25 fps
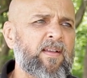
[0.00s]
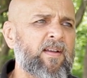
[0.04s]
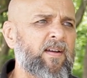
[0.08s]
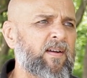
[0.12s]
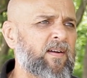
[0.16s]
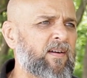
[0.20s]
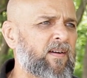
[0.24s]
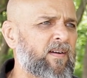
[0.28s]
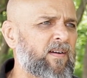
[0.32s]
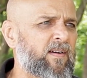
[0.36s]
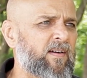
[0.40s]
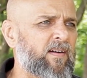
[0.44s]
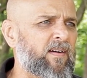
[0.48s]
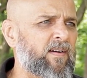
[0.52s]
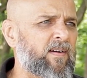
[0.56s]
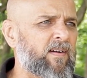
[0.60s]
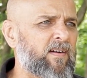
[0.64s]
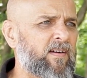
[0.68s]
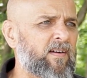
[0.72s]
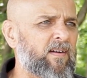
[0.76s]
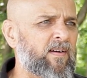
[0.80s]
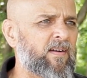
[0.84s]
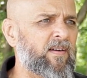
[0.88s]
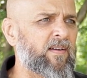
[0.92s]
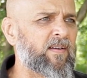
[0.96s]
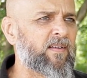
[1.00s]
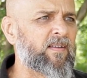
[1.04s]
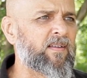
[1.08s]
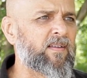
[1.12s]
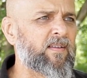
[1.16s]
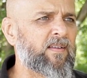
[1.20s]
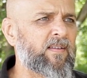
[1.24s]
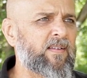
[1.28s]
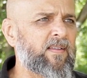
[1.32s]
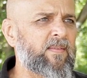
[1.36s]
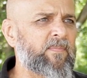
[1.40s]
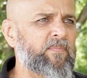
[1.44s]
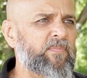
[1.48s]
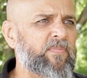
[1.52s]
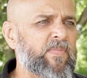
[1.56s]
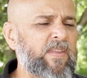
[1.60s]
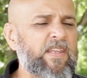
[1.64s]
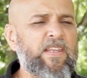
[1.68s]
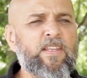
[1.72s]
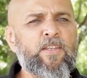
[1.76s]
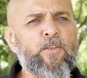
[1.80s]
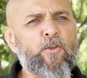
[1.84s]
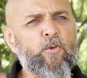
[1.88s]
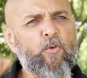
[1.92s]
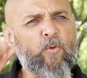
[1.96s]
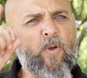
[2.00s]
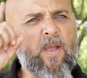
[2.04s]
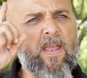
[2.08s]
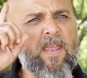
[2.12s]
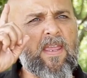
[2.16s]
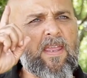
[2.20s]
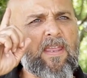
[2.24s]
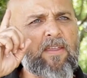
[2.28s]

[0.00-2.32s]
Uh, he knew